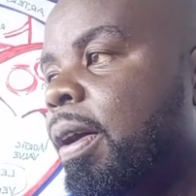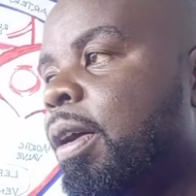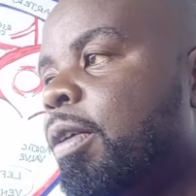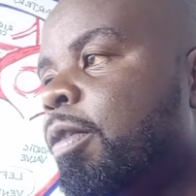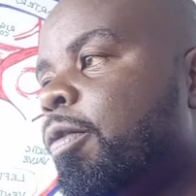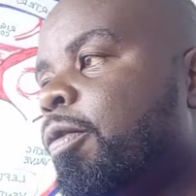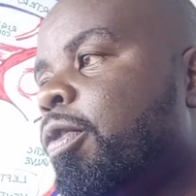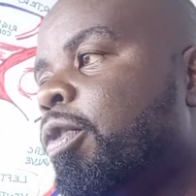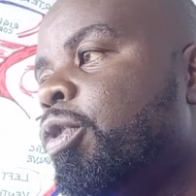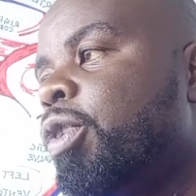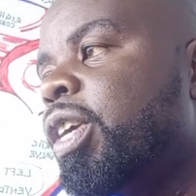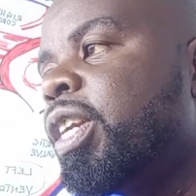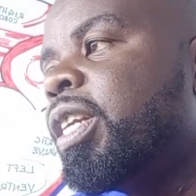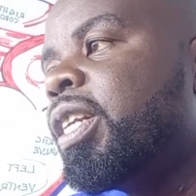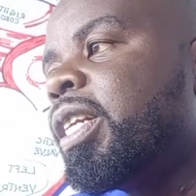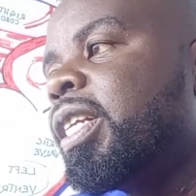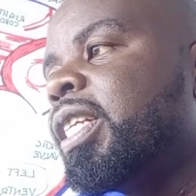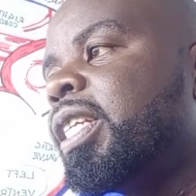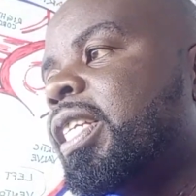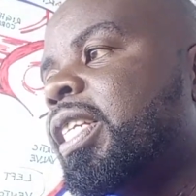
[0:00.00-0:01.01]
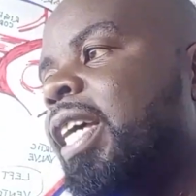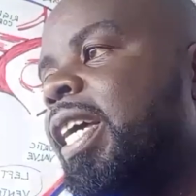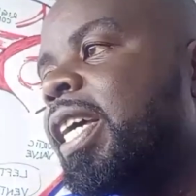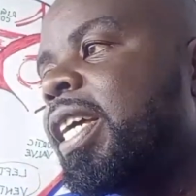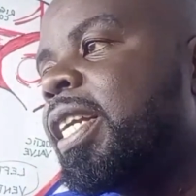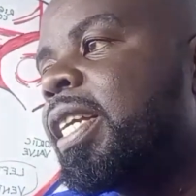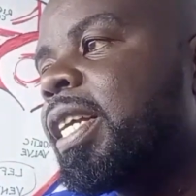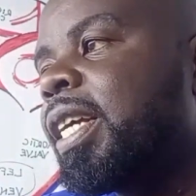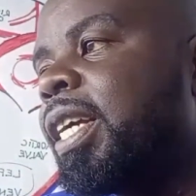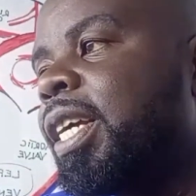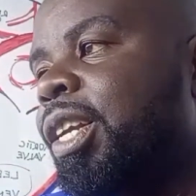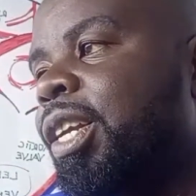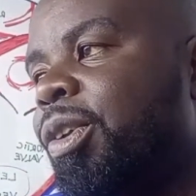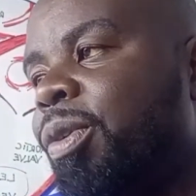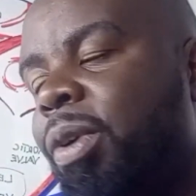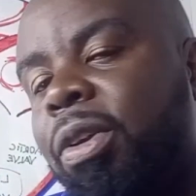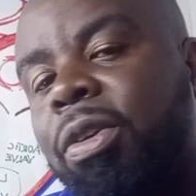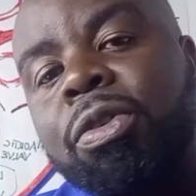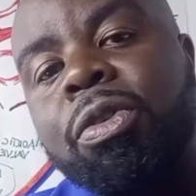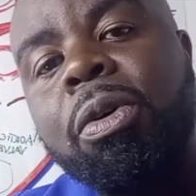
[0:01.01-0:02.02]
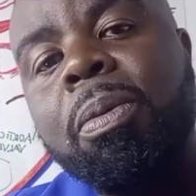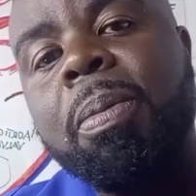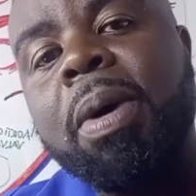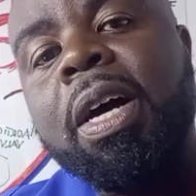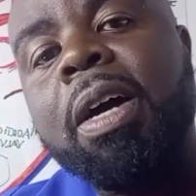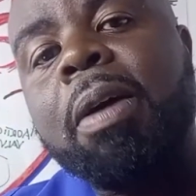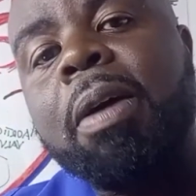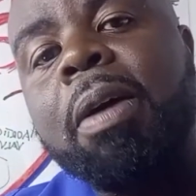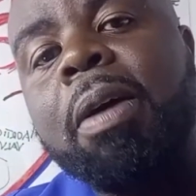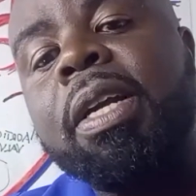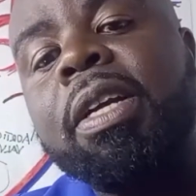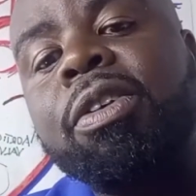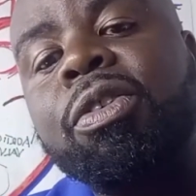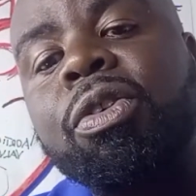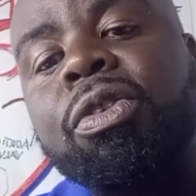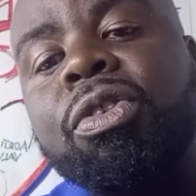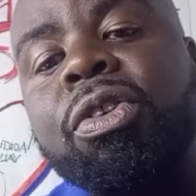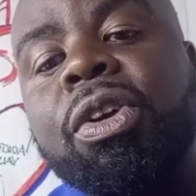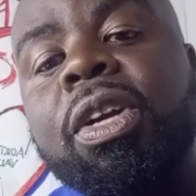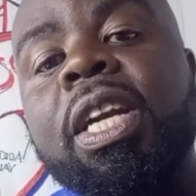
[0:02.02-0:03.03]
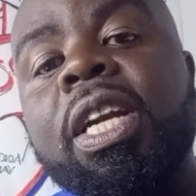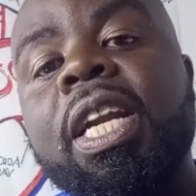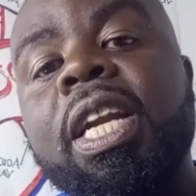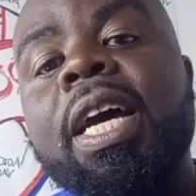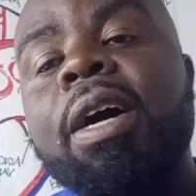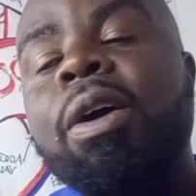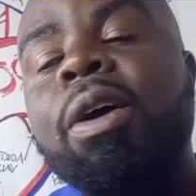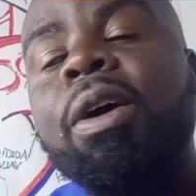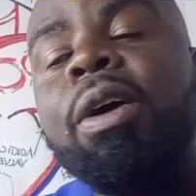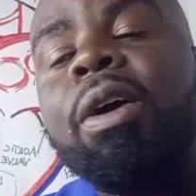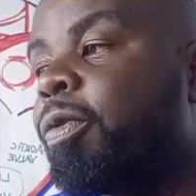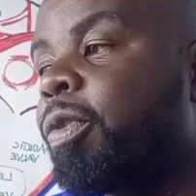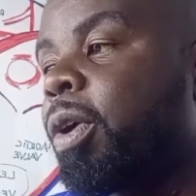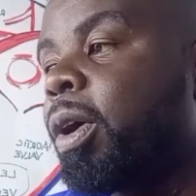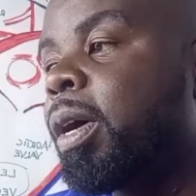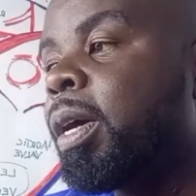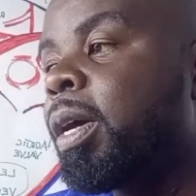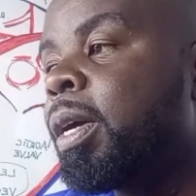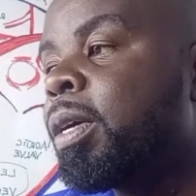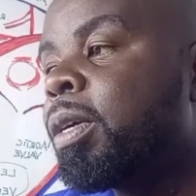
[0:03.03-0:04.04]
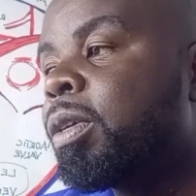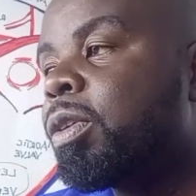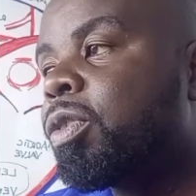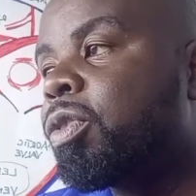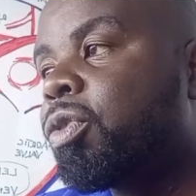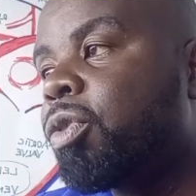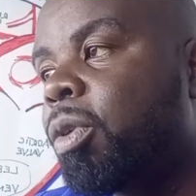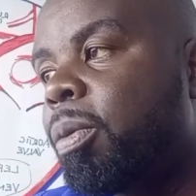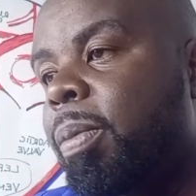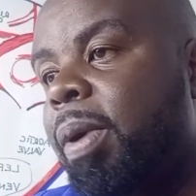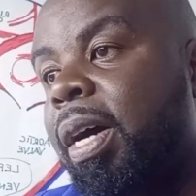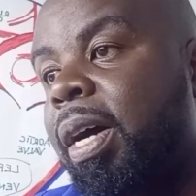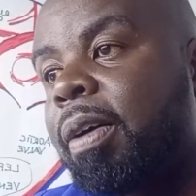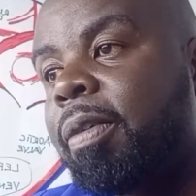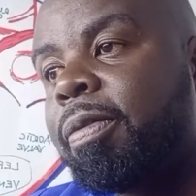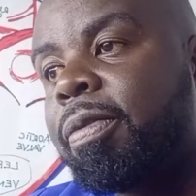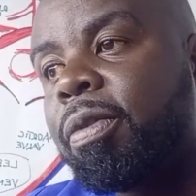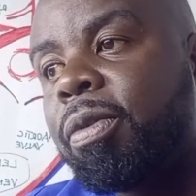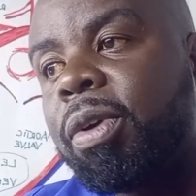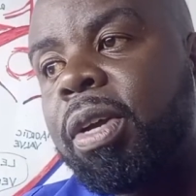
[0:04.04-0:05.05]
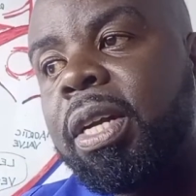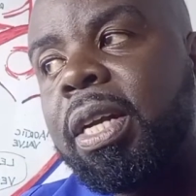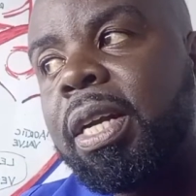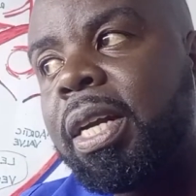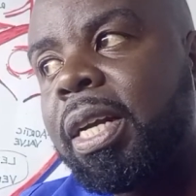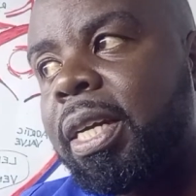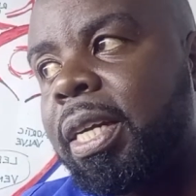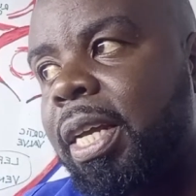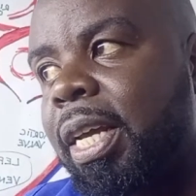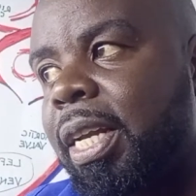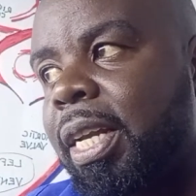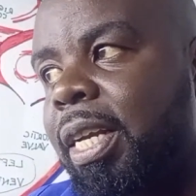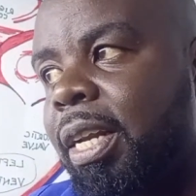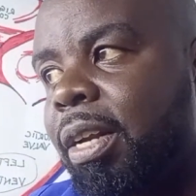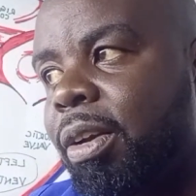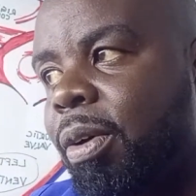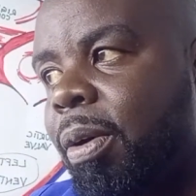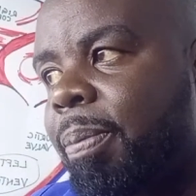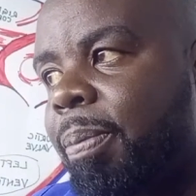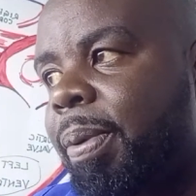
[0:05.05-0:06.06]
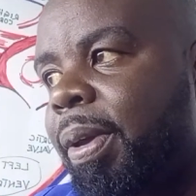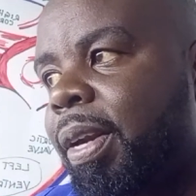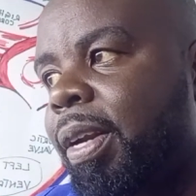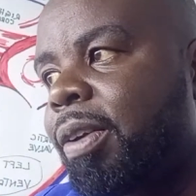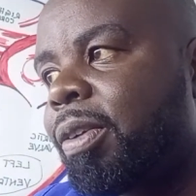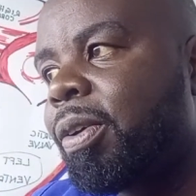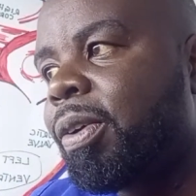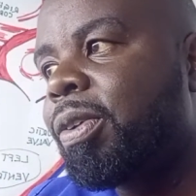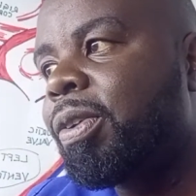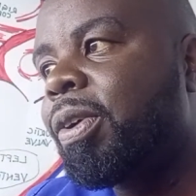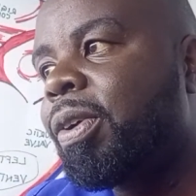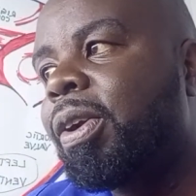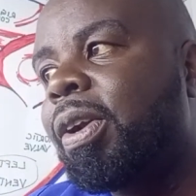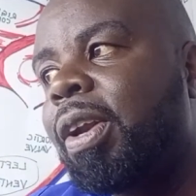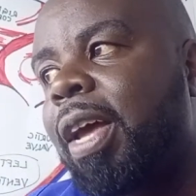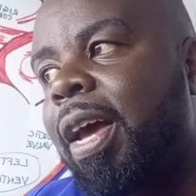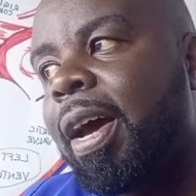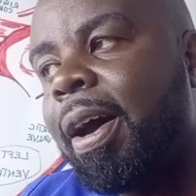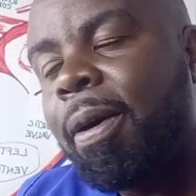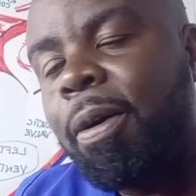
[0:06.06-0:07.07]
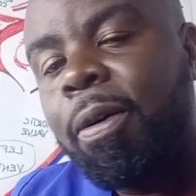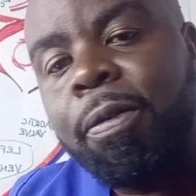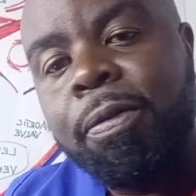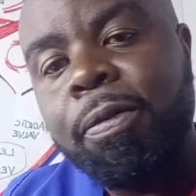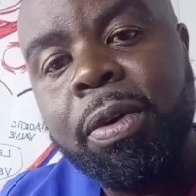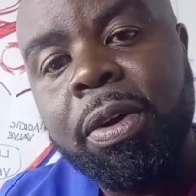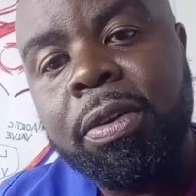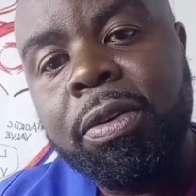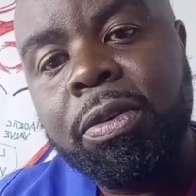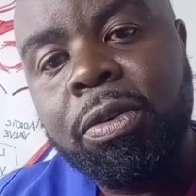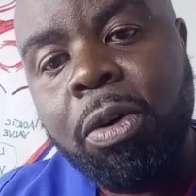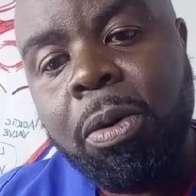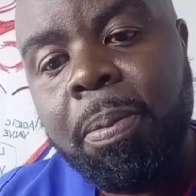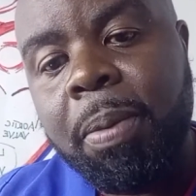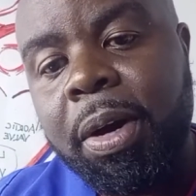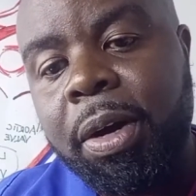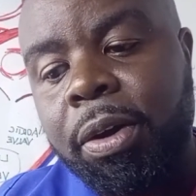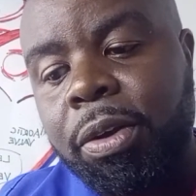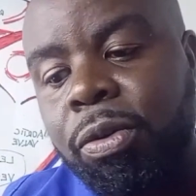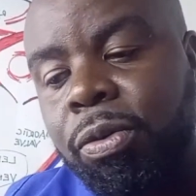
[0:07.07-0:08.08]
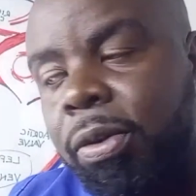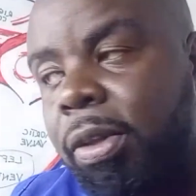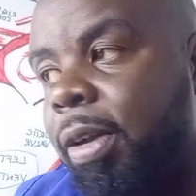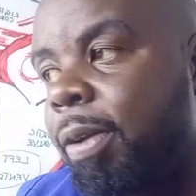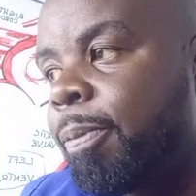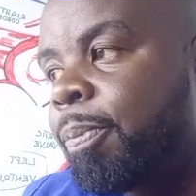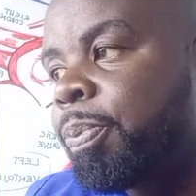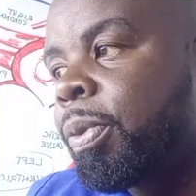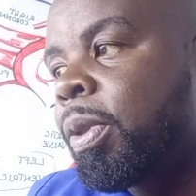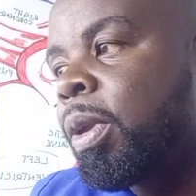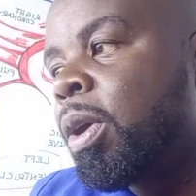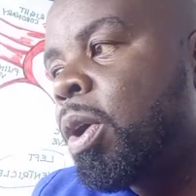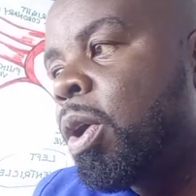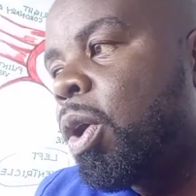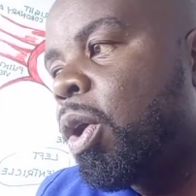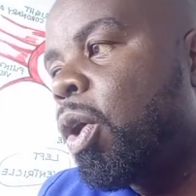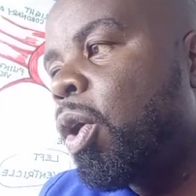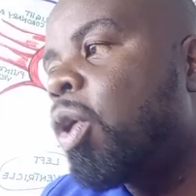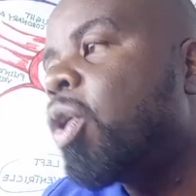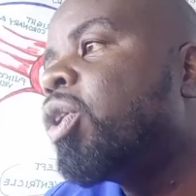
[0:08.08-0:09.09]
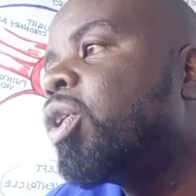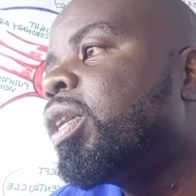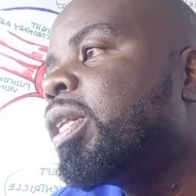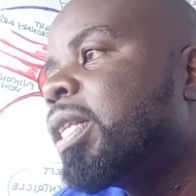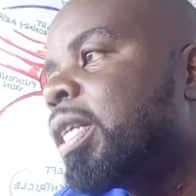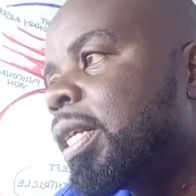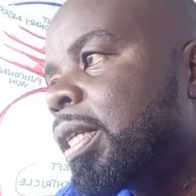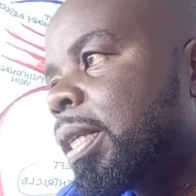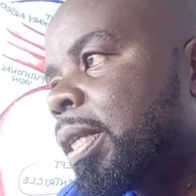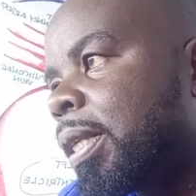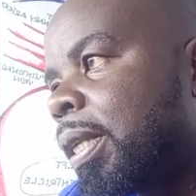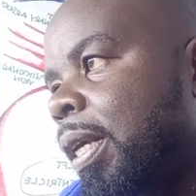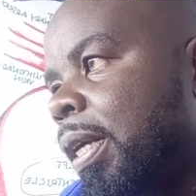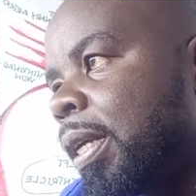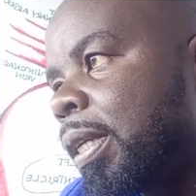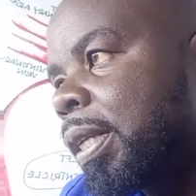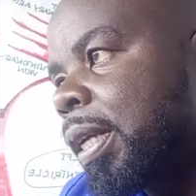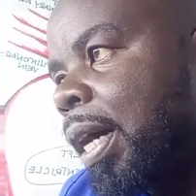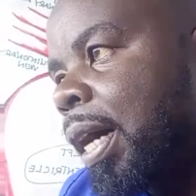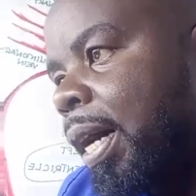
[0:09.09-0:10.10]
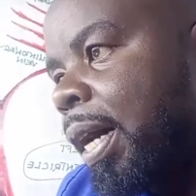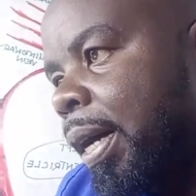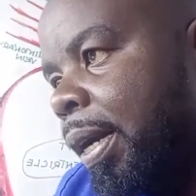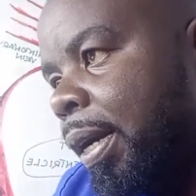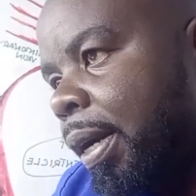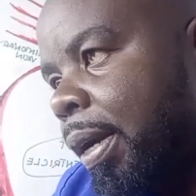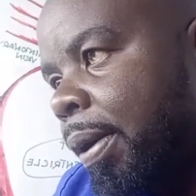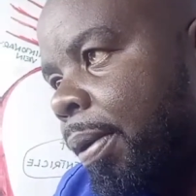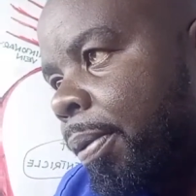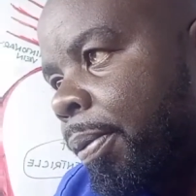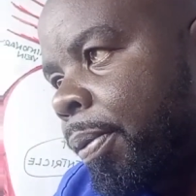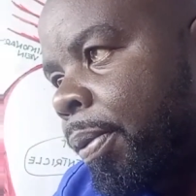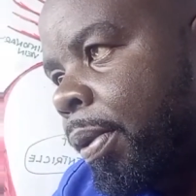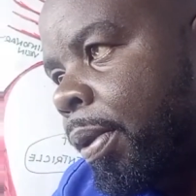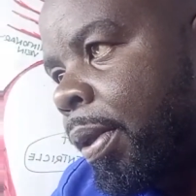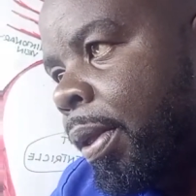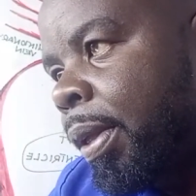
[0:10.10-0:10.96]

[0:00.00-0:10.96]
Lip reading: fluid retained in your stomach, peritoneal layer of your stomach. Fluid retained in your peritoneal layer of your stomach. You see, all these things are